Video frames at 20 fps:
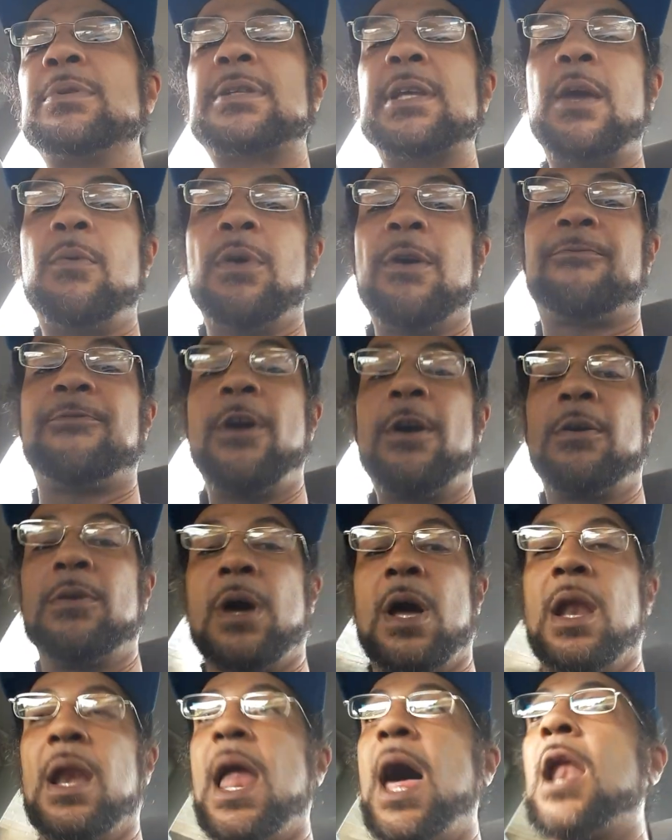say, well,
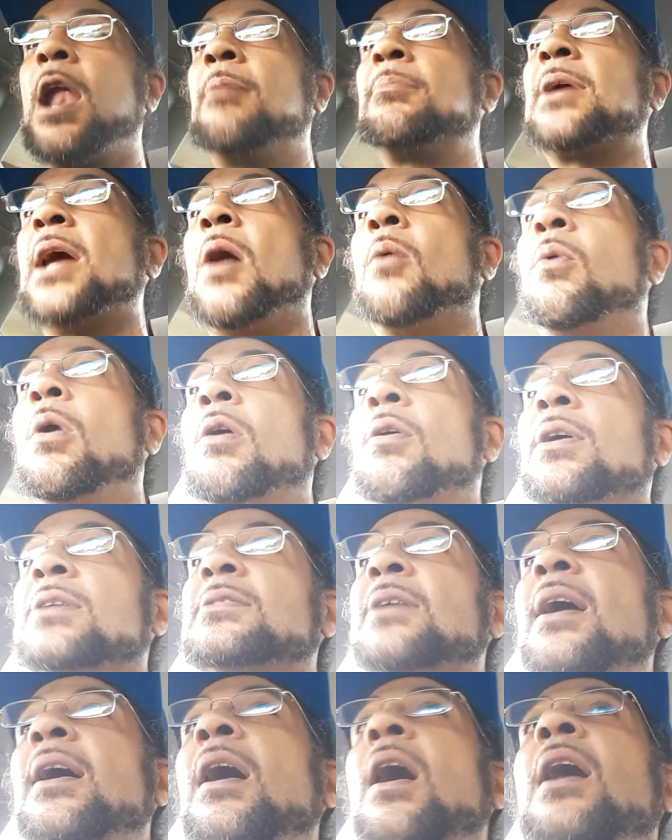Ferguson, a lot of them got warrants.
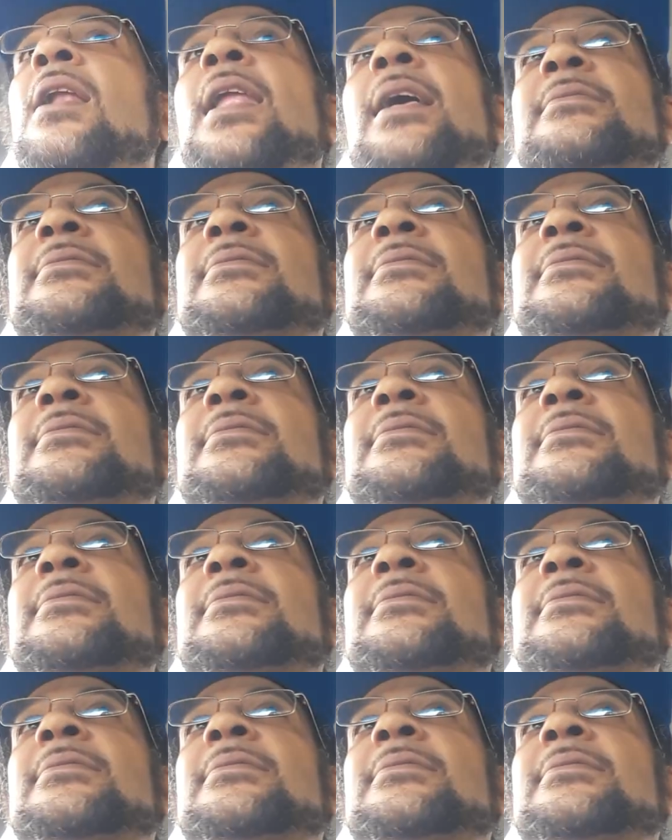Let's